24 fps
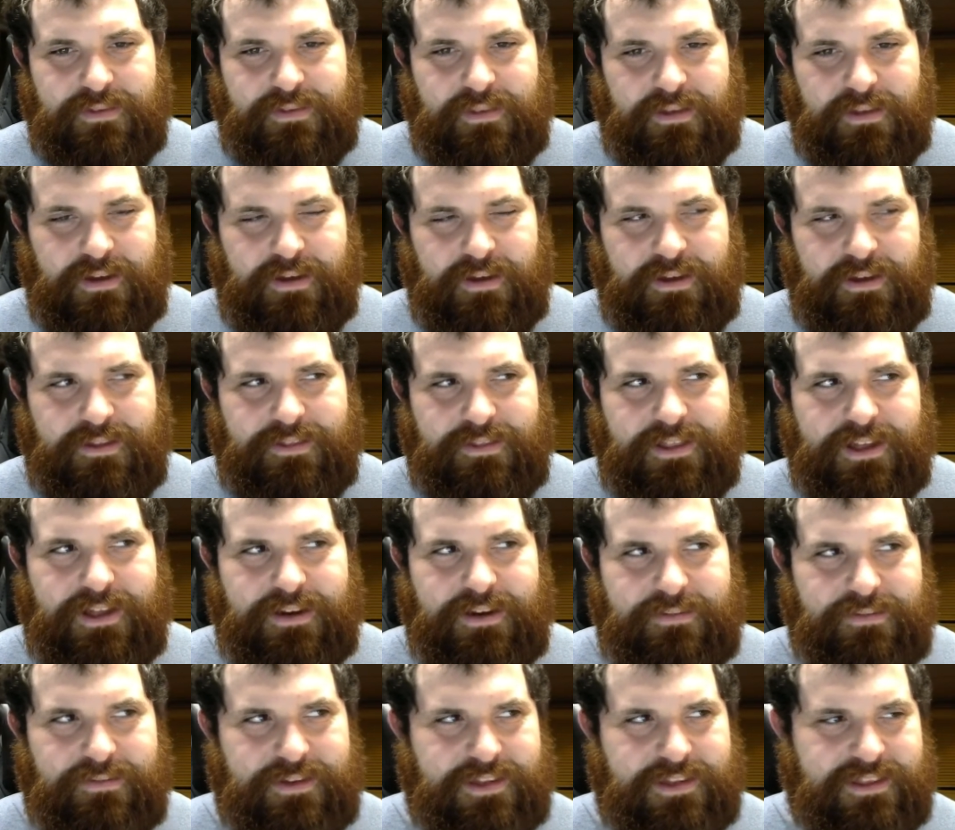a lot
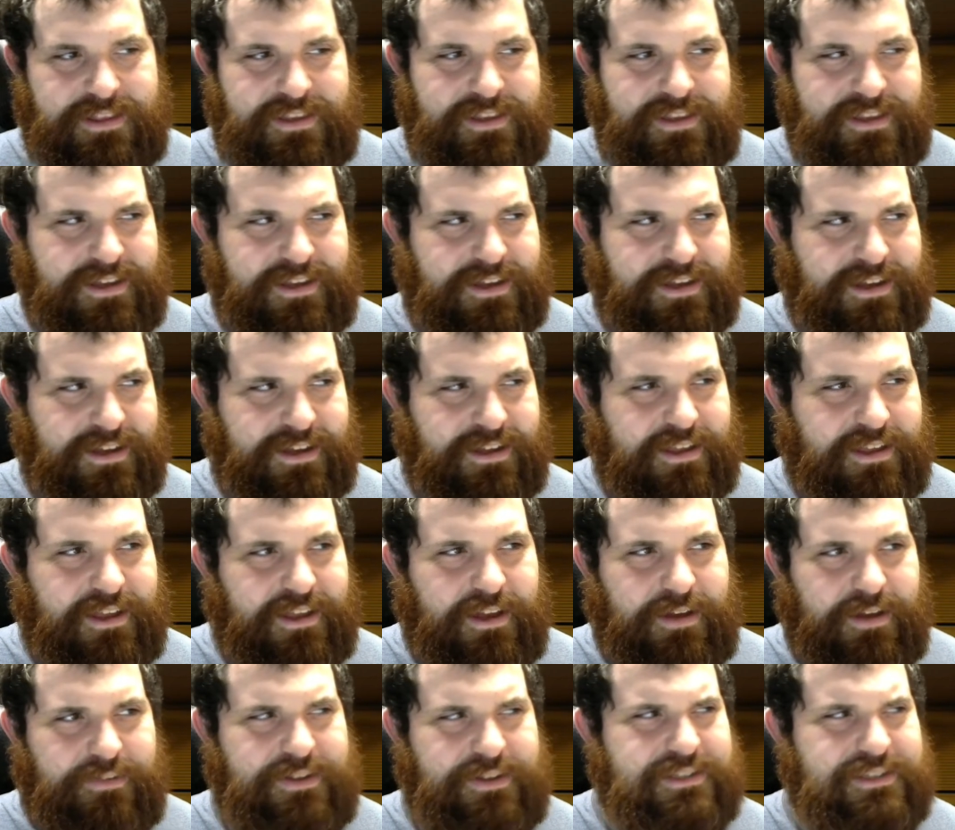of like the
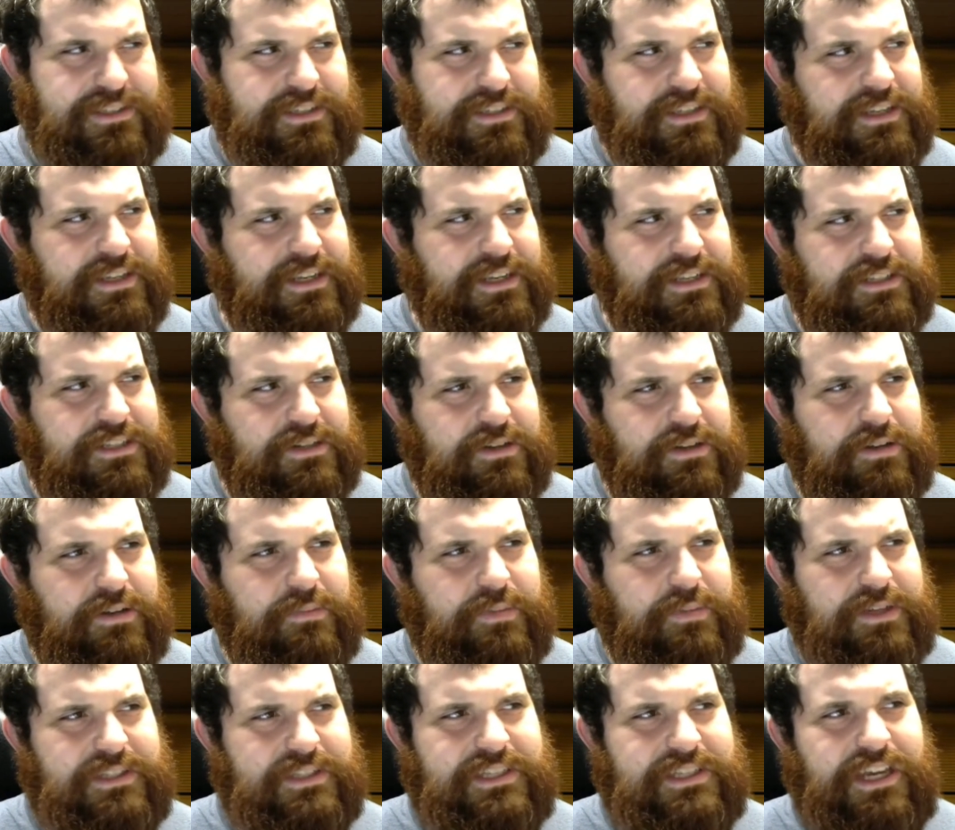events leading into it,
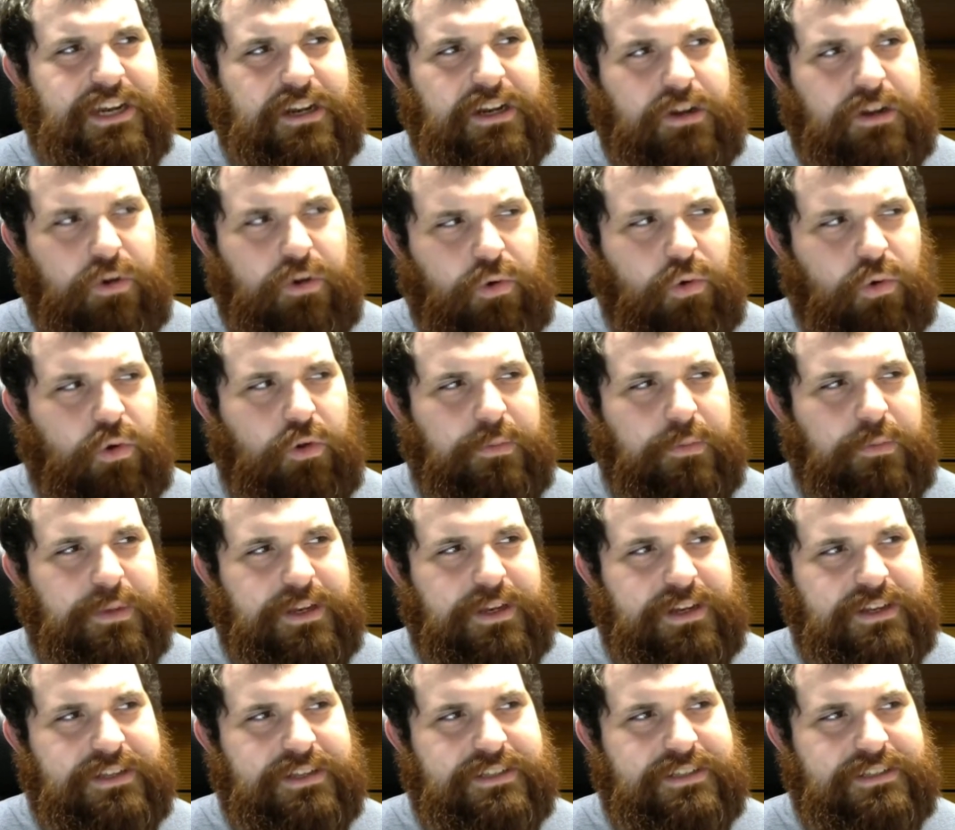but it's kind of cool
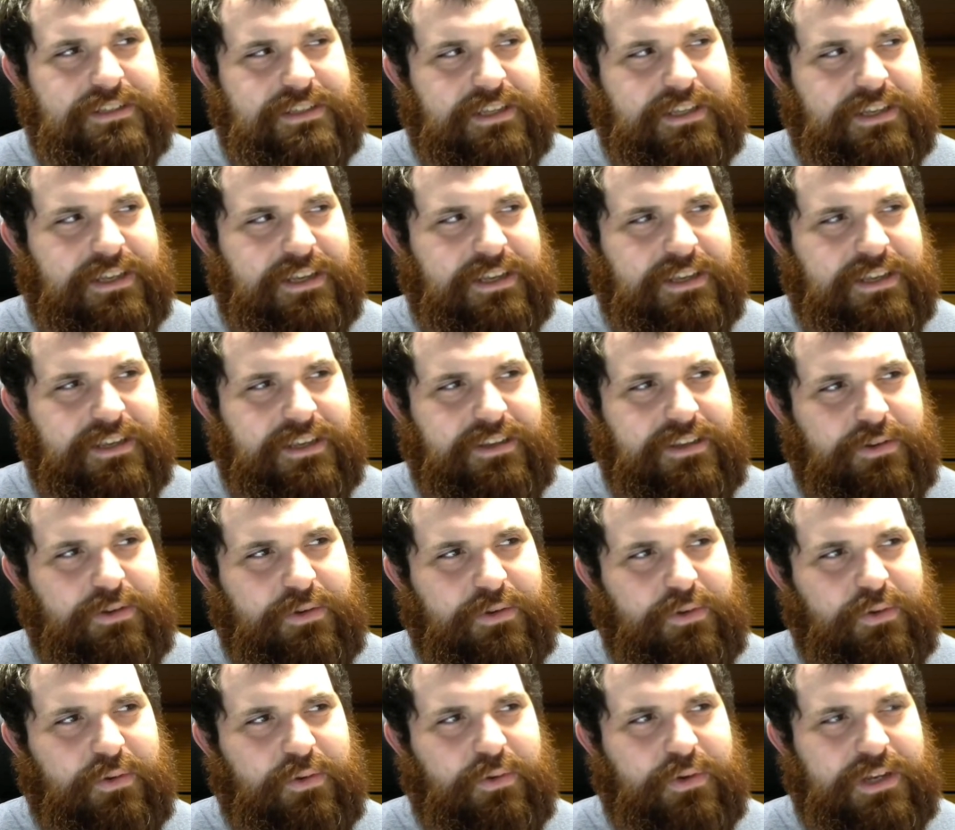because
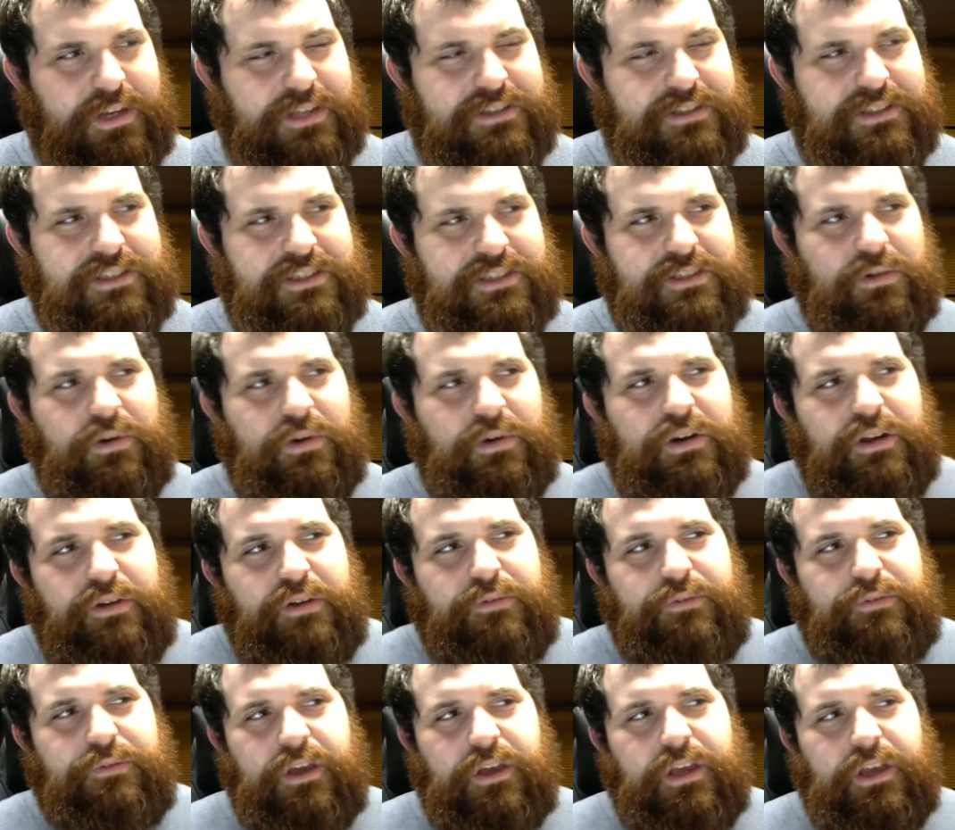you can sort
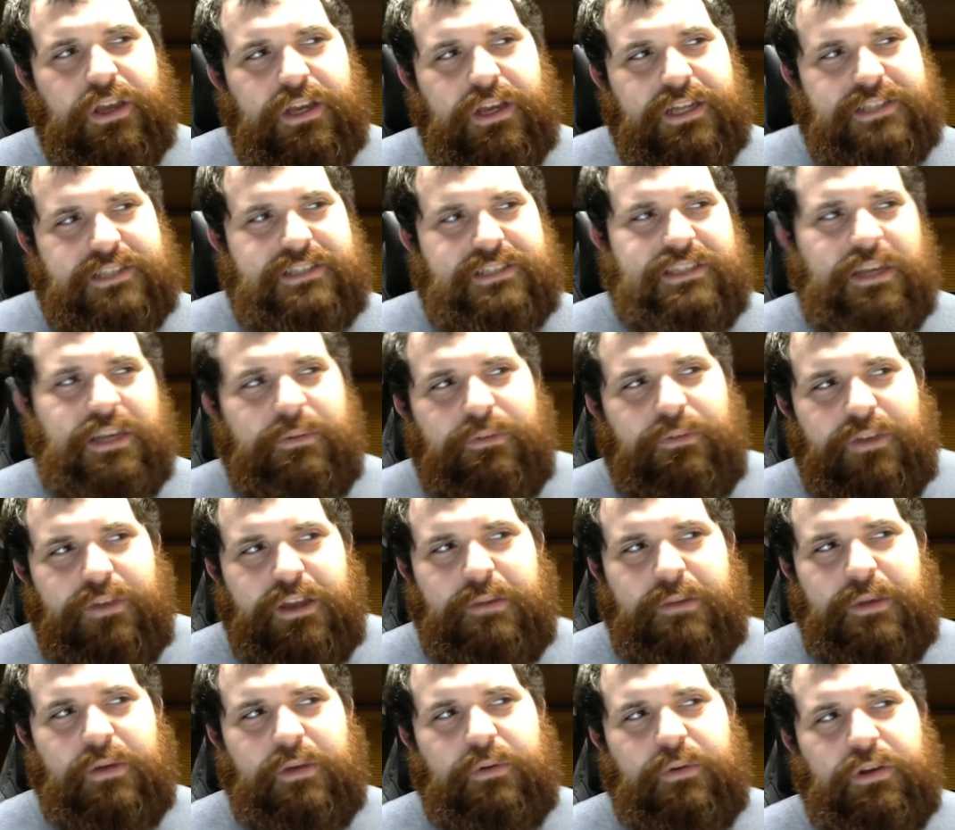of, it's the type of
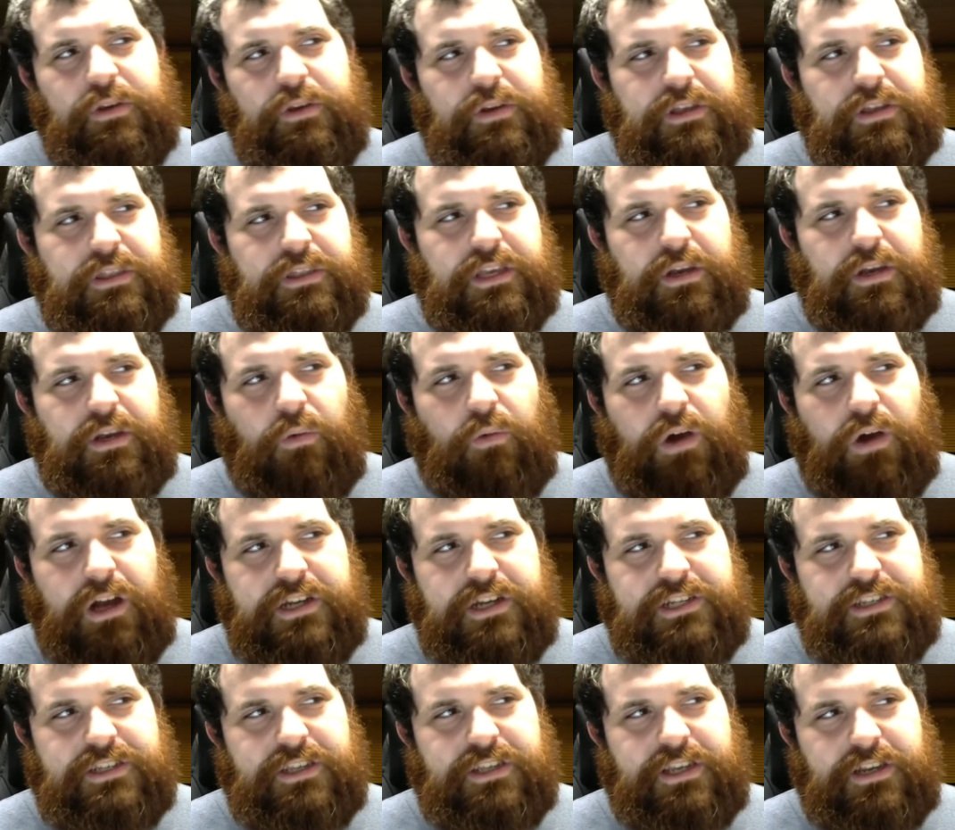anime where you can like
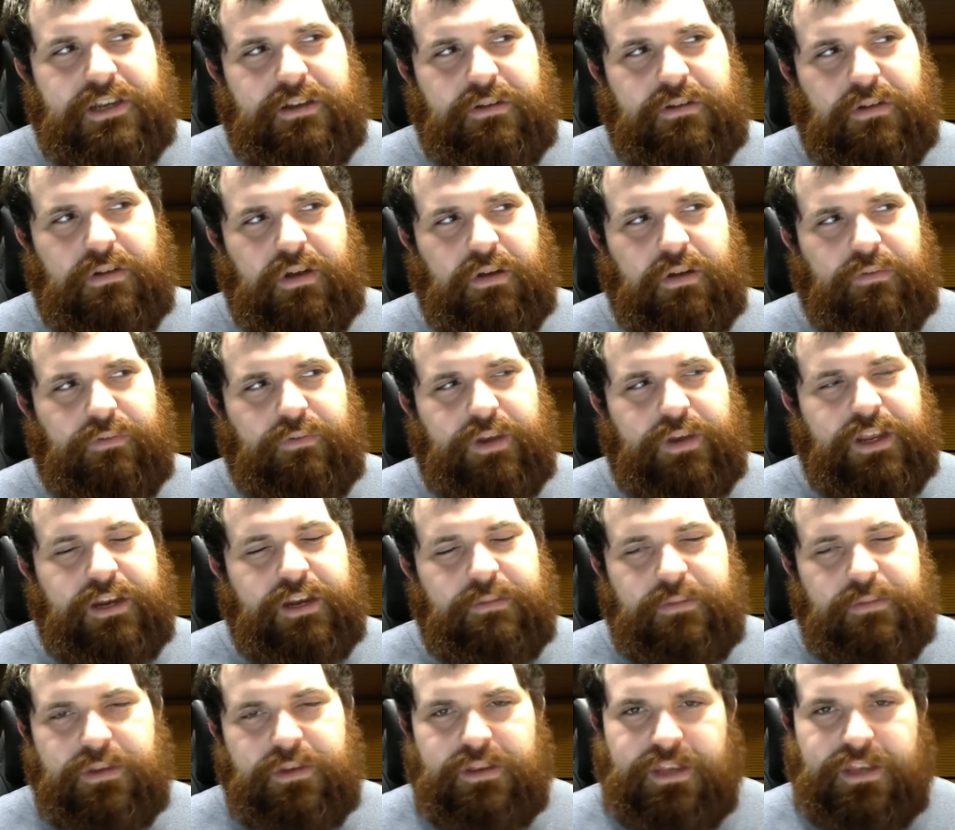watch like
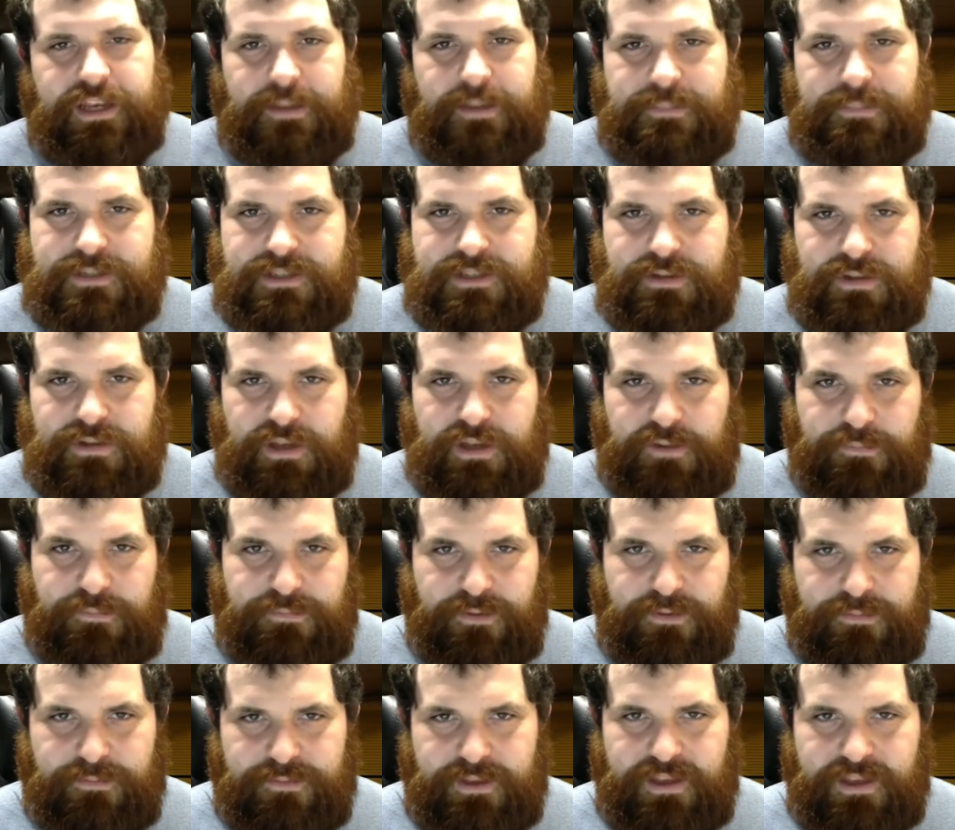randomly like episode like
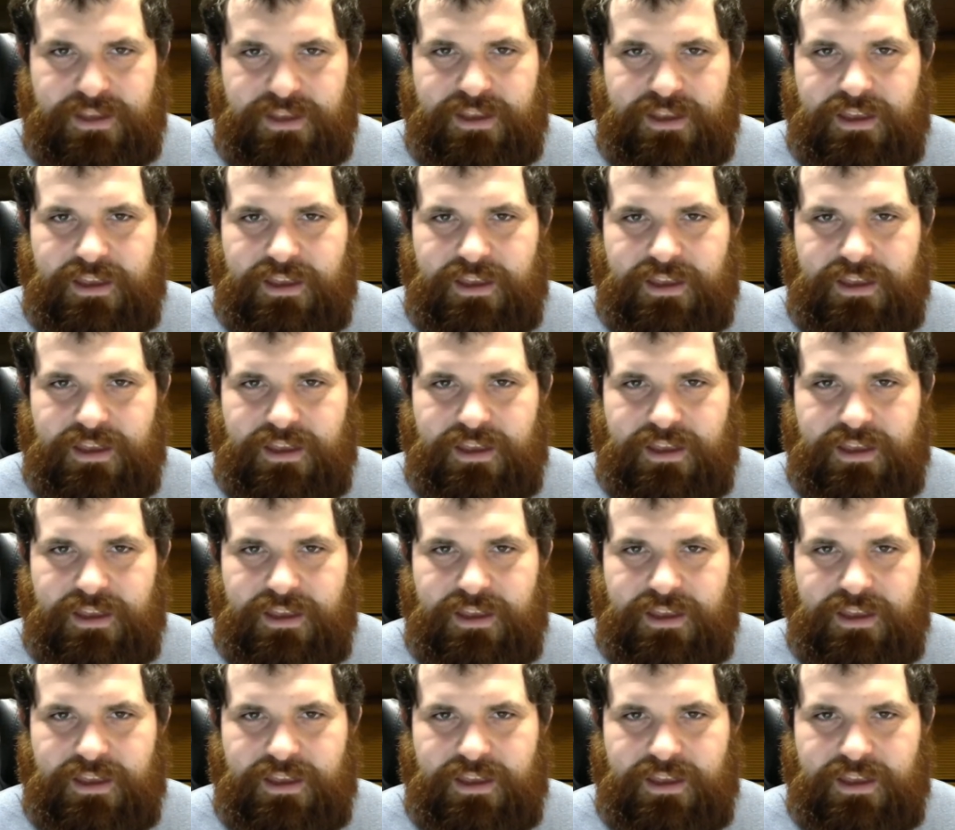50,